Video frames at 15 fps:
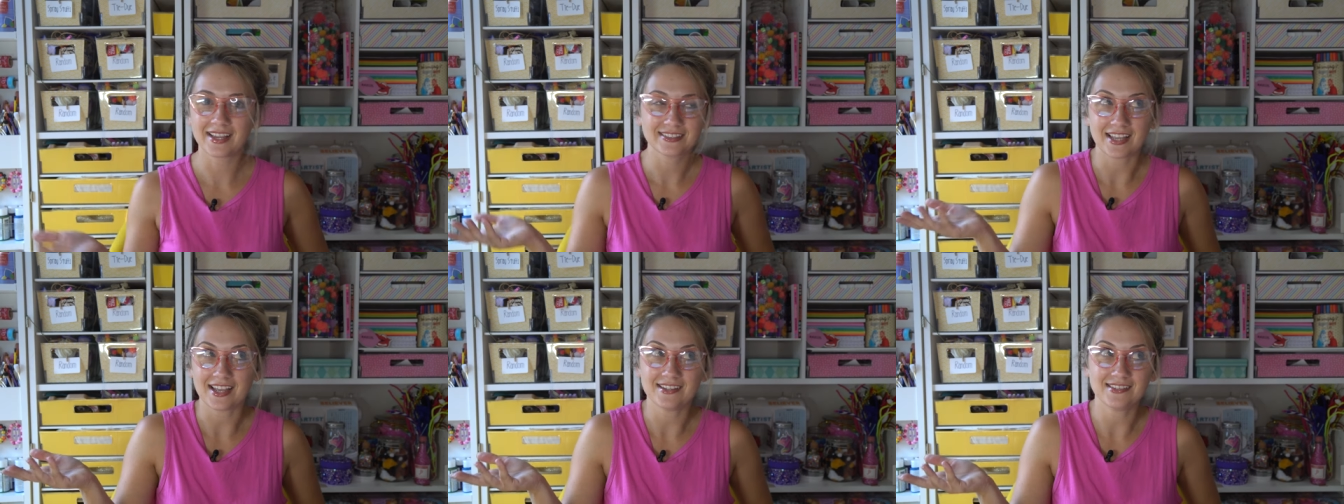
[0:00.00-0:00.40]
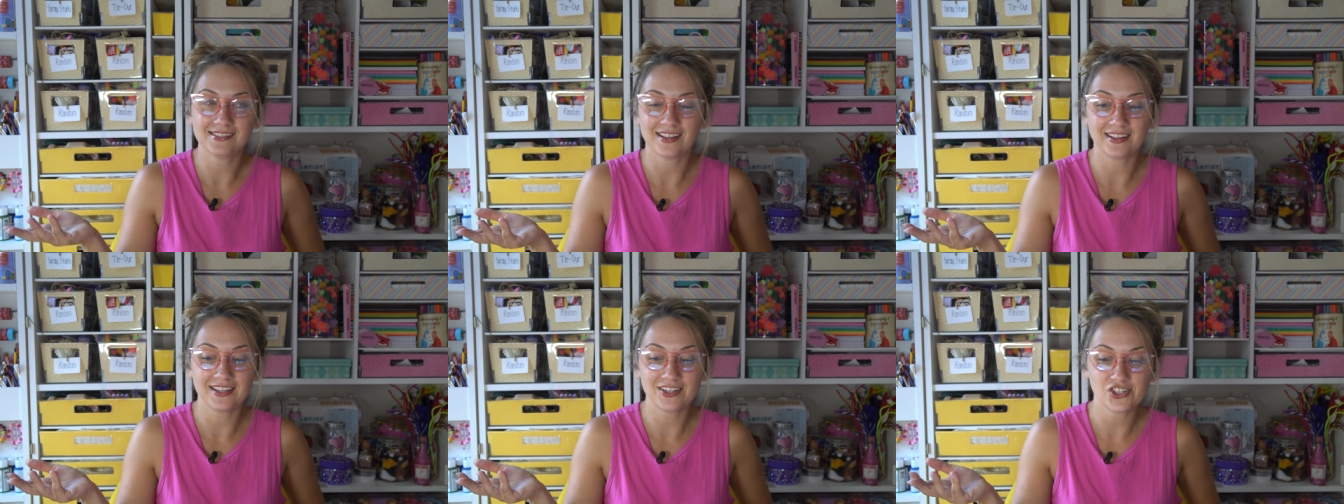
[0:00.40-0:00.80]
tastes
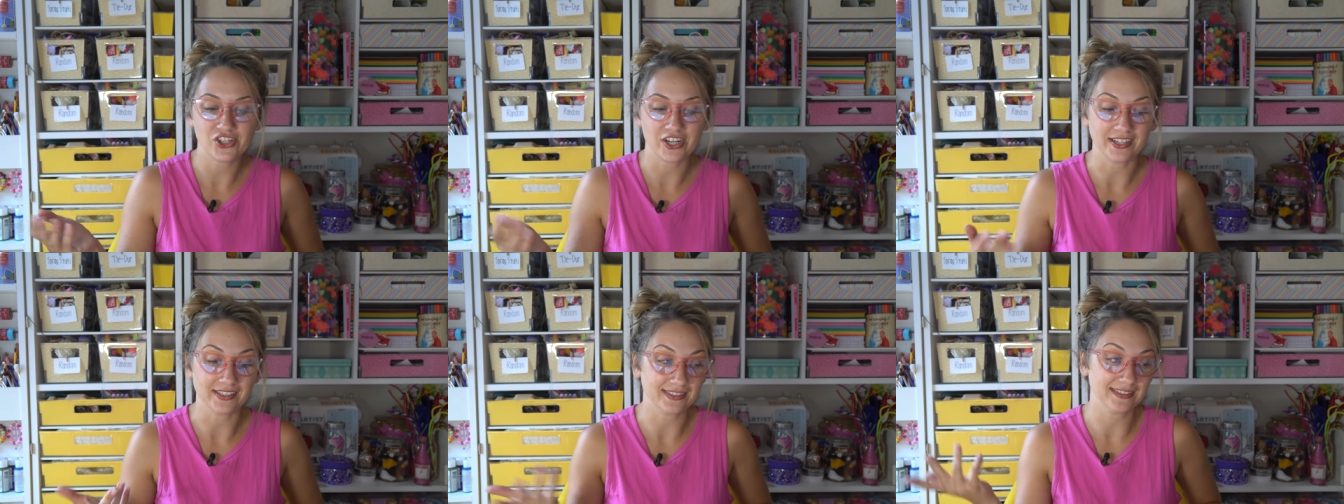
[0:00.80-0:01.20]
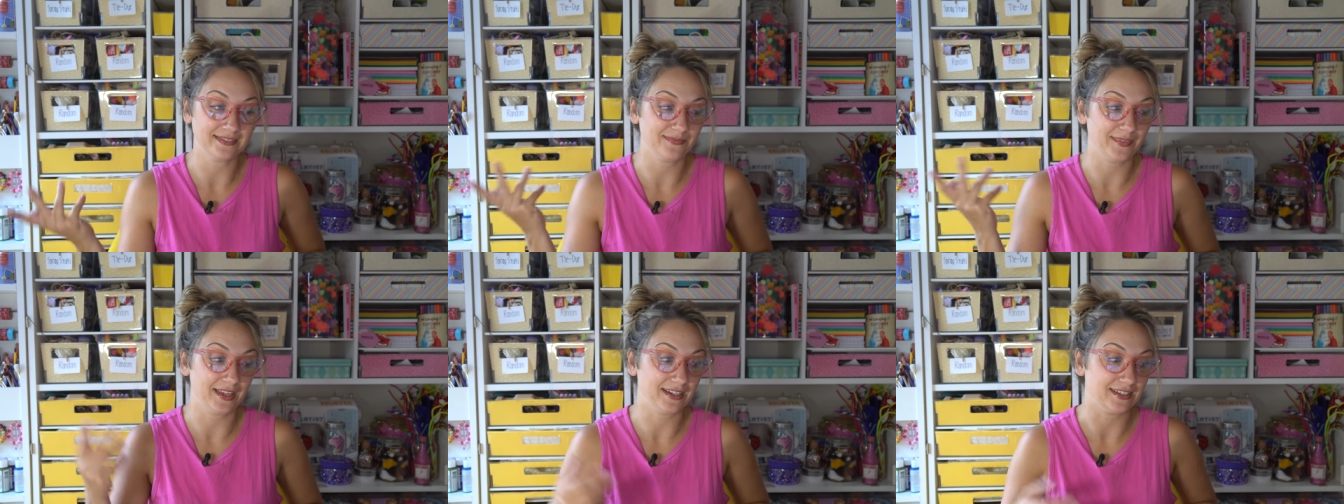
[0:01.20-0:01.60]
delicious.
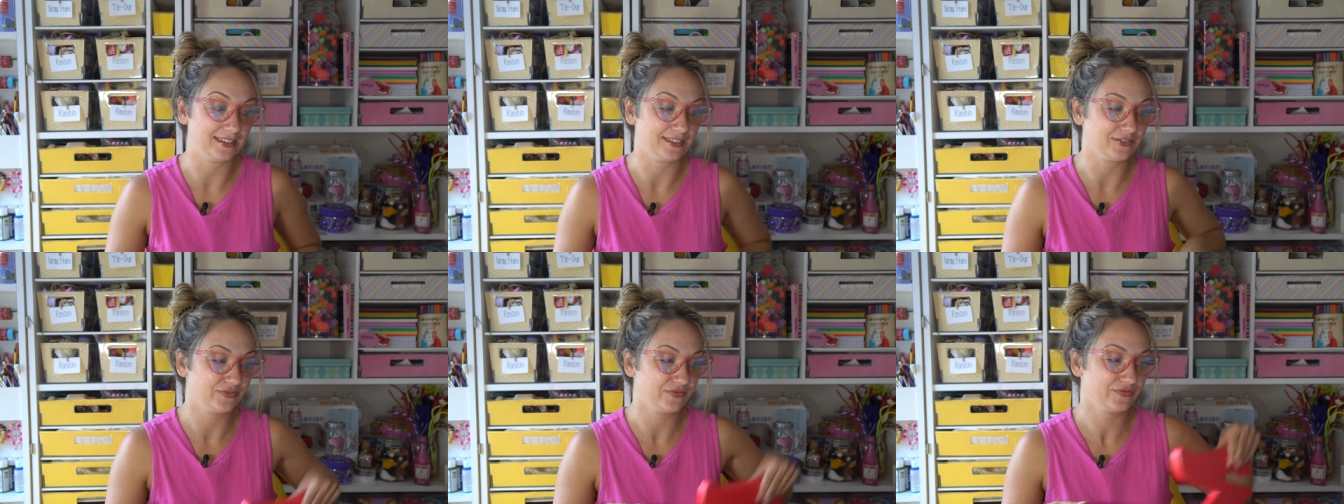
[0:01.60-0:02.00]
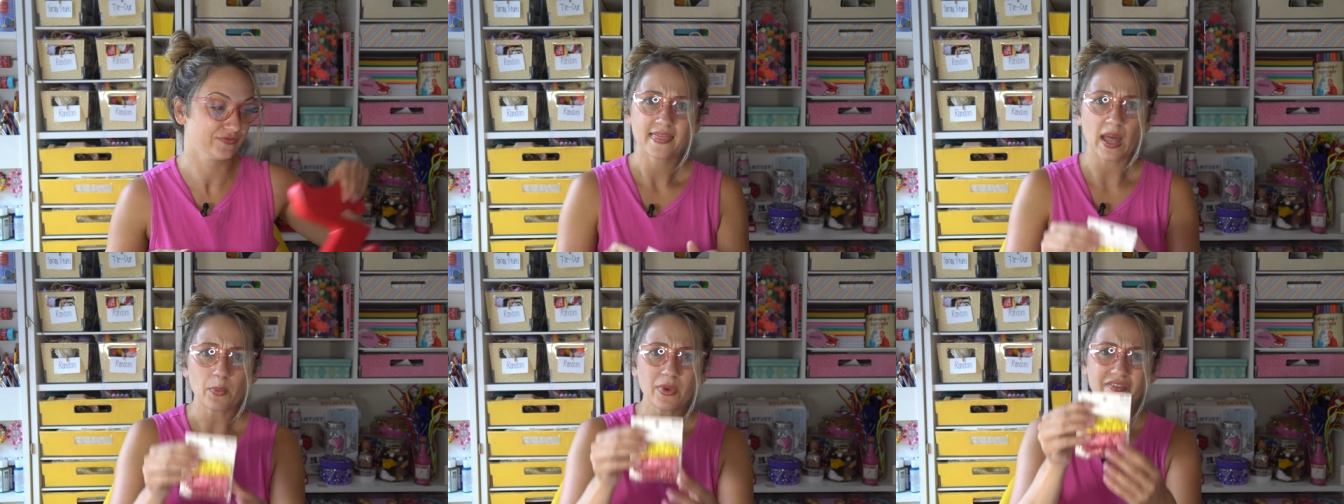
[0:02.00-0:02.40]
I don't know. Then